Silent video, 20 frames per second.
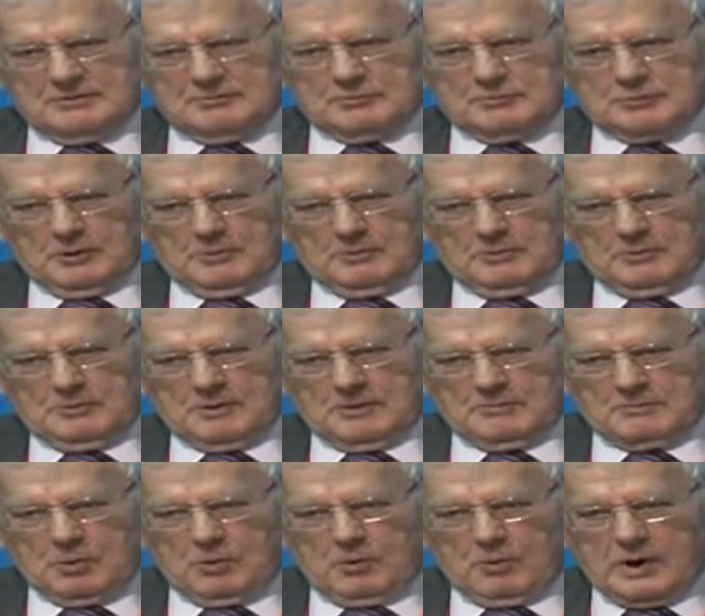Problem
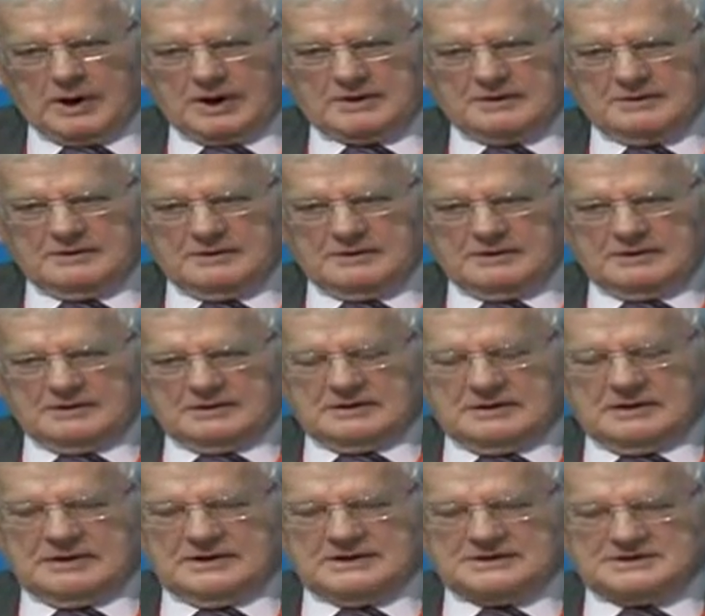number one
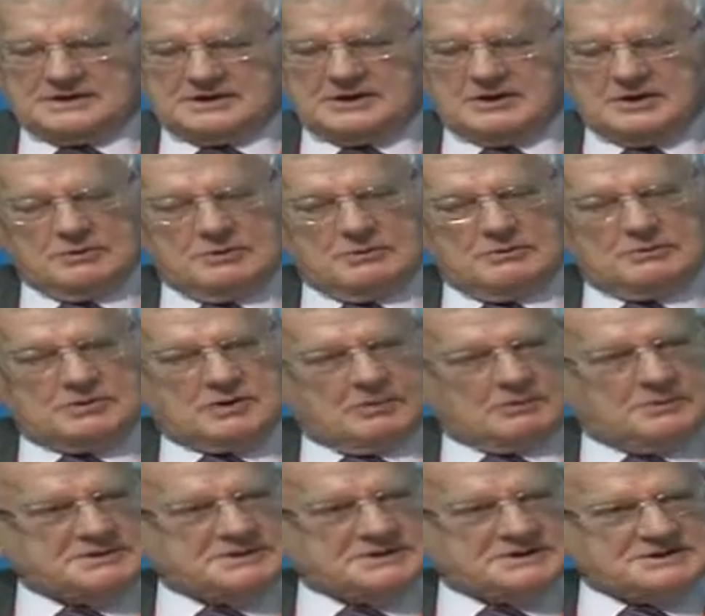is acute
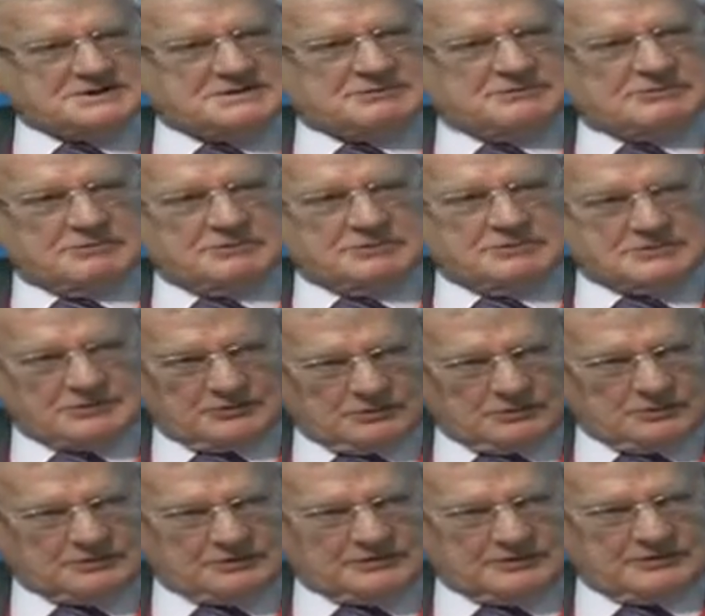competition for
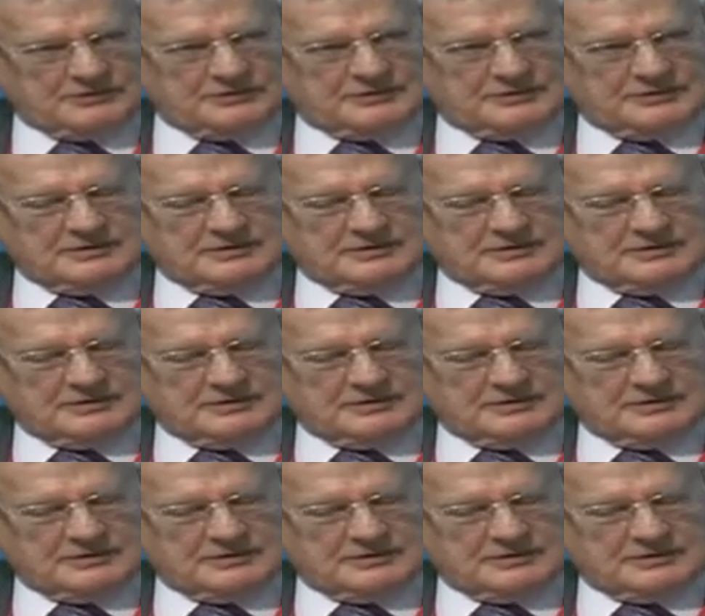resources.